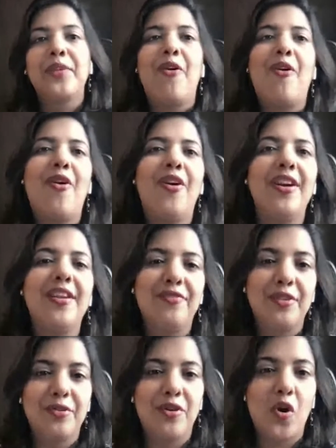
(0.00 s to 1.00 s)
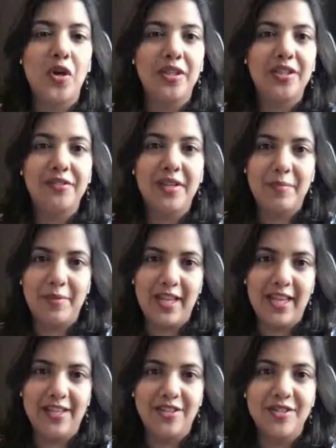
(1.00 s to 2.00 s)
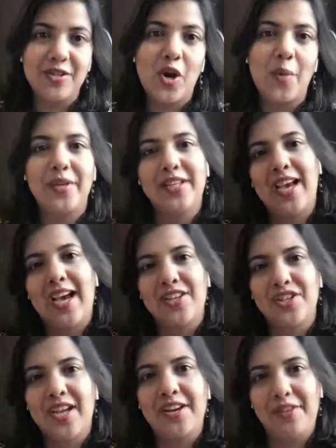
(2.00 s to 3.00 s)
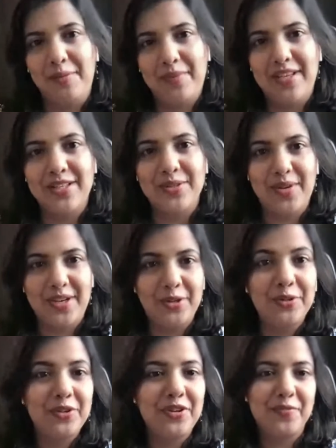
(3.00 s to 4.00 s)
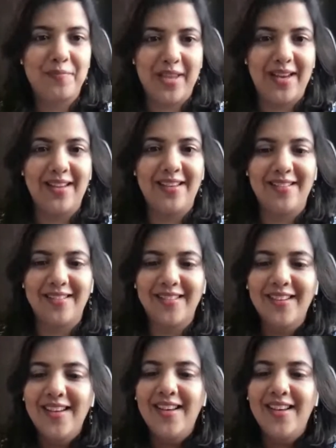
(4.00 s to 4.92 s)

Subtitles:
Or if you're on the replay, just comment hashtag replay so I know you've been here.